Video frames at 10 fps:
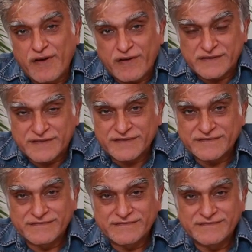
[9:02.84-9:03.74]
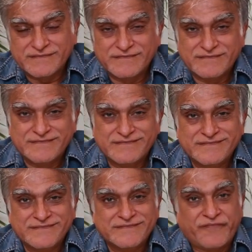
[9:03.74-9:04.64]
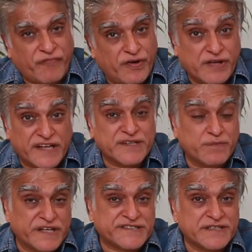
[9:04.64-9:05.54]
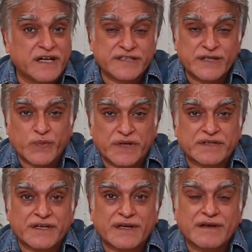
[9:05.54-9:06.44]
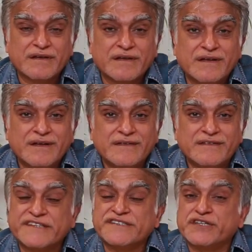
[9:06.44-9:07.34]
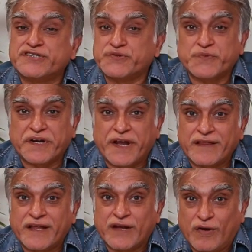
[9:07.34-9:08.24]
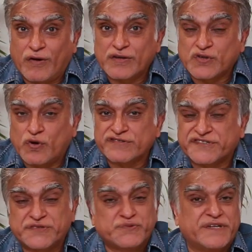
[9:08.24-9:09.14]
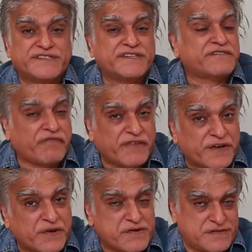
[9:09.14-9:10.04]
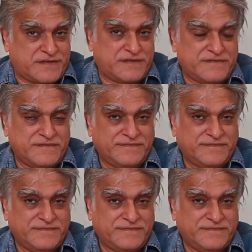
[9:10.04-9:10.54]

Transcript: not. Fear, that's a blessing, I'll tell you one thing. That's assuring that God talks to you and says, Fear not.